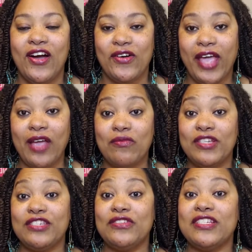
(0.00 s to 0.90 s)
Okay,
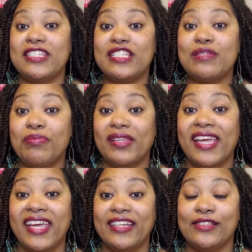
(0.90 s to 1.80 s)
when you're
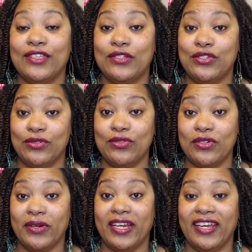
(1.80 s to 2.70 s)
displaying the
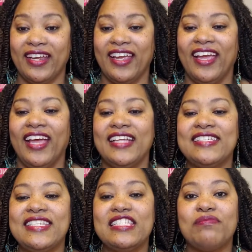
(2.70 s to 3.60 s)
jewelry,
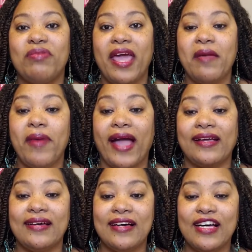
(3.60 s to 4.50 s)
display by
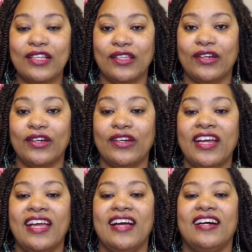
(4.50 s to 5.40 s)
color.
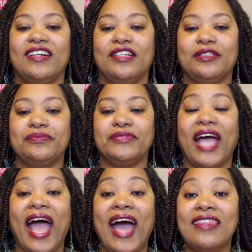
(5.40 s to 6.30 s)

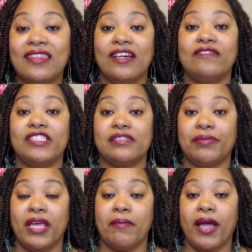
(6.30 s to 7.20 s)
I love
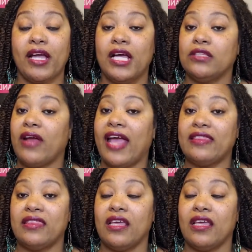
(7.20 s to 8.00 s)
displaying by color. I